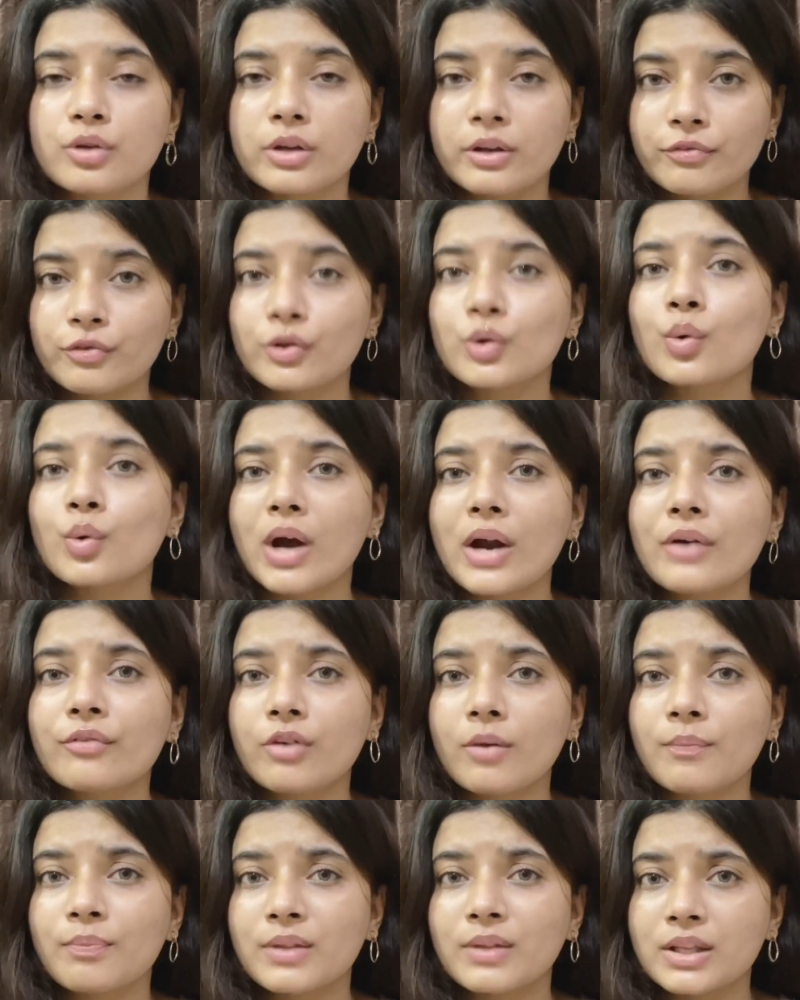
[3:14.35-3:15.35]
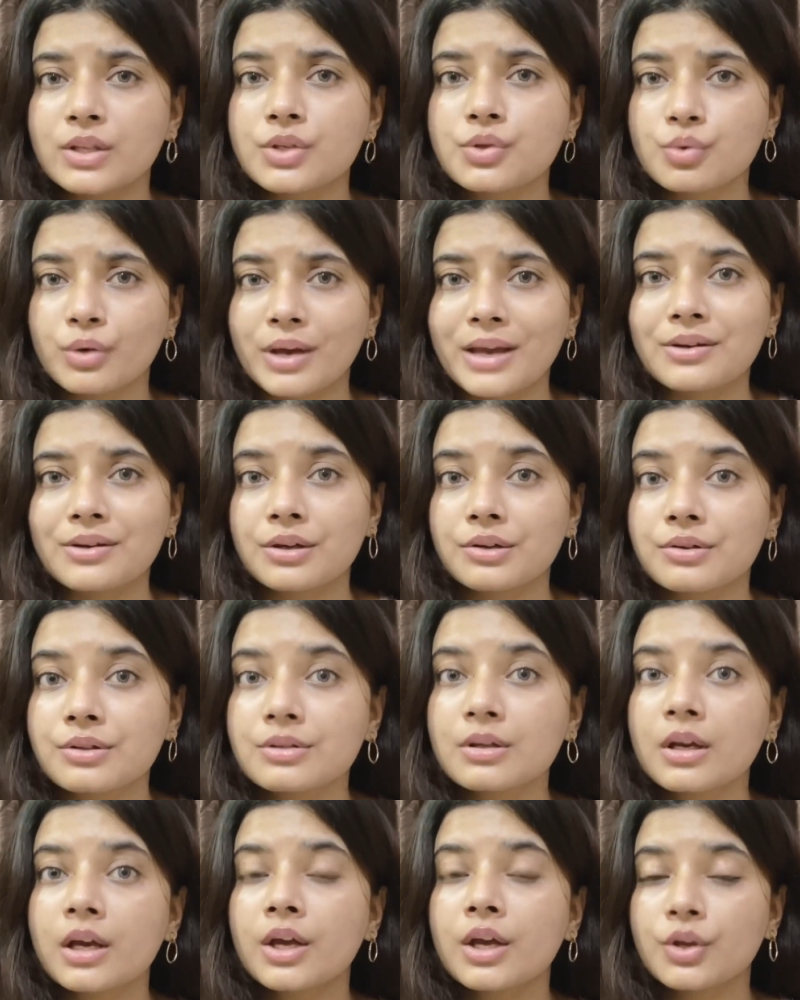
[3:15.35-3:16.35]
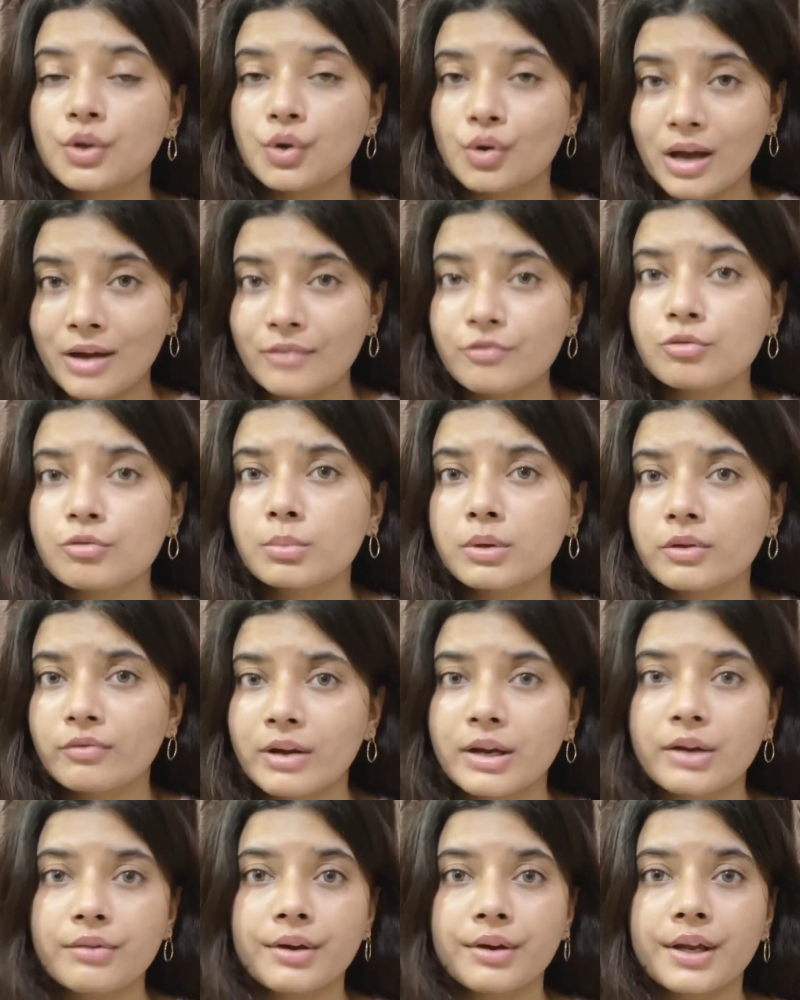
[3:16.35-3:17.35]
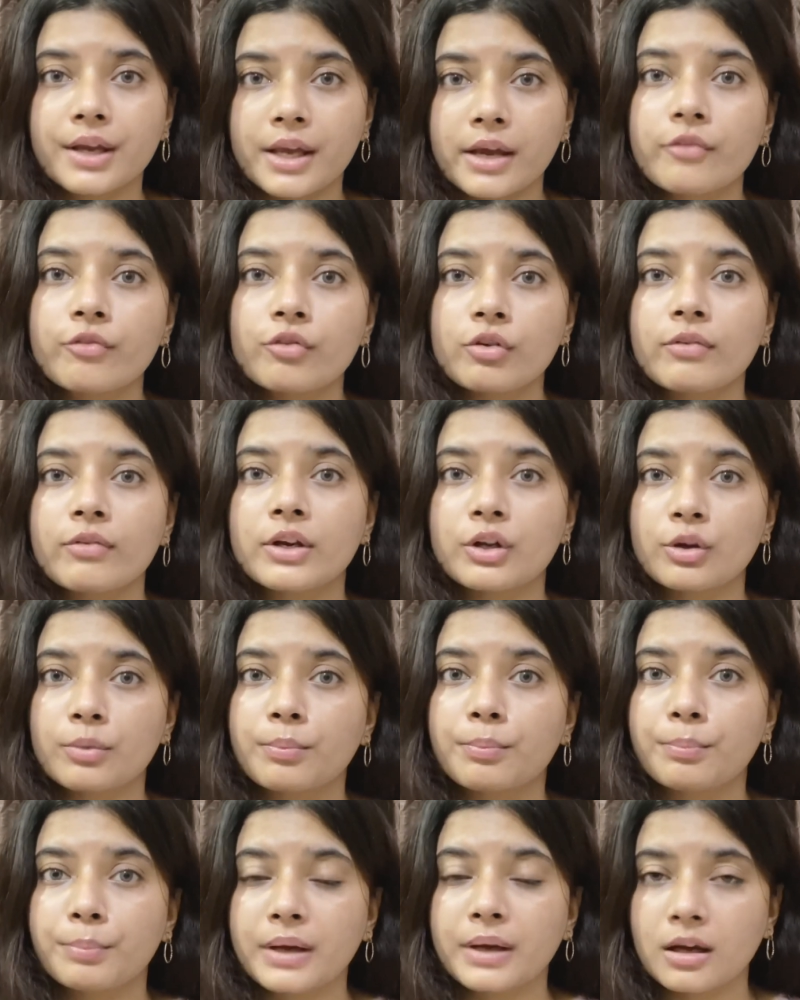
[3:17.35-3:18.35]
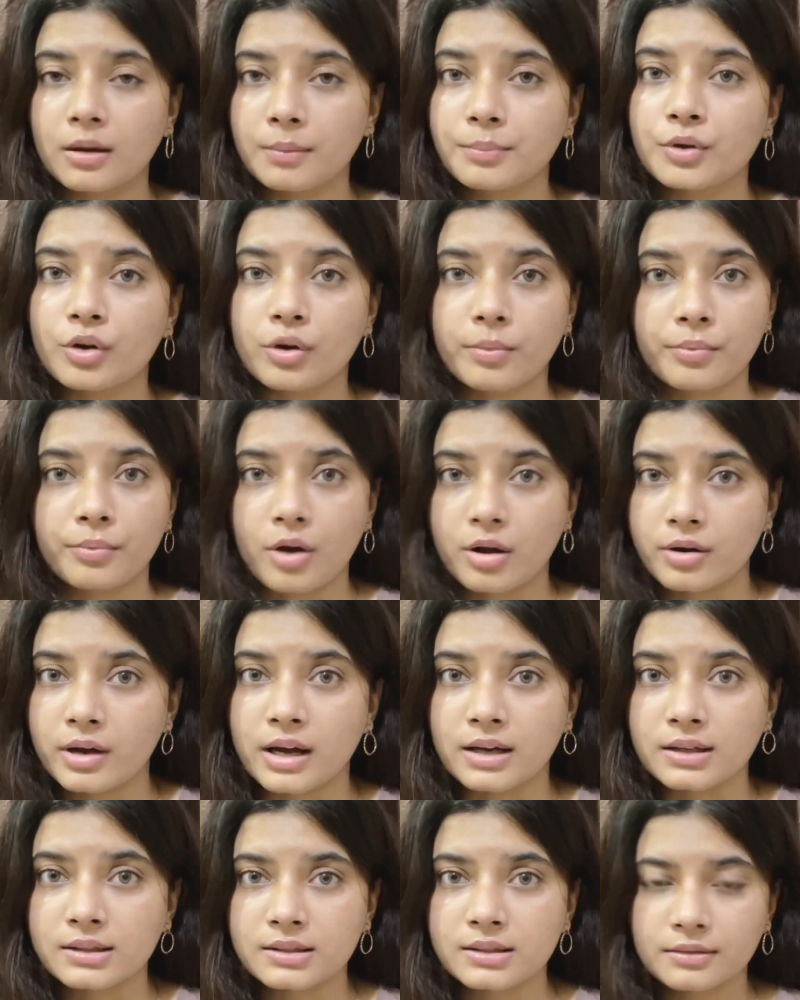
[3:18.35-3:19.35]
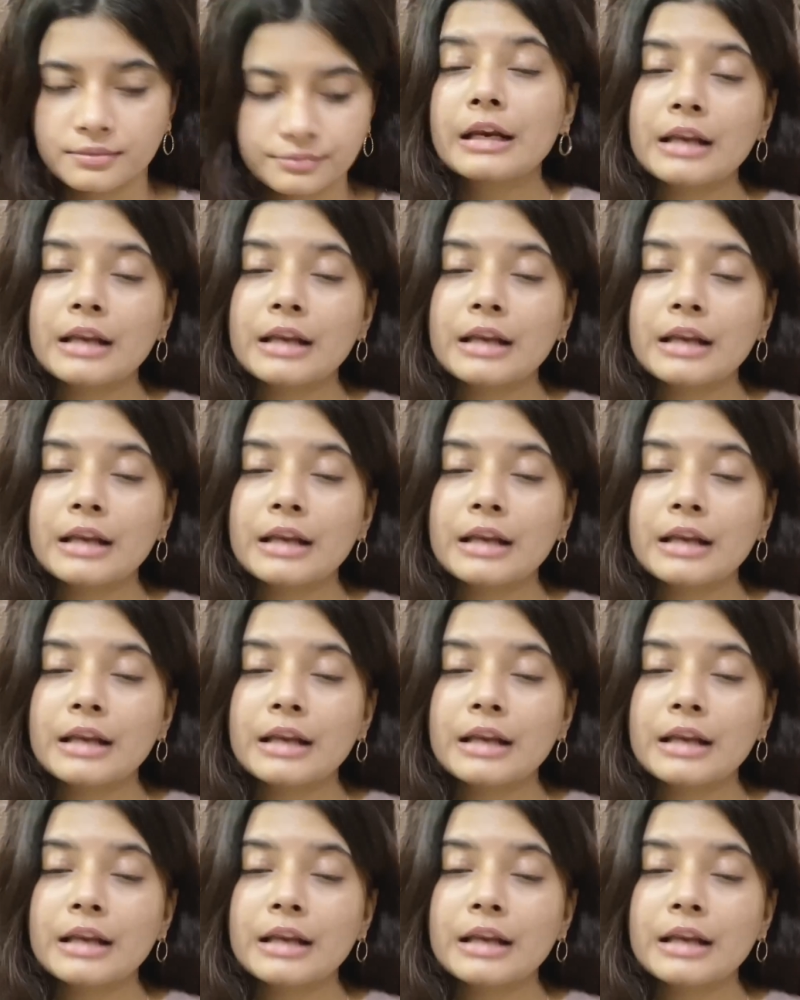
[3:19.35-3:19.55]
So if you are from these two categories, you have to be very careful when you pick up your product.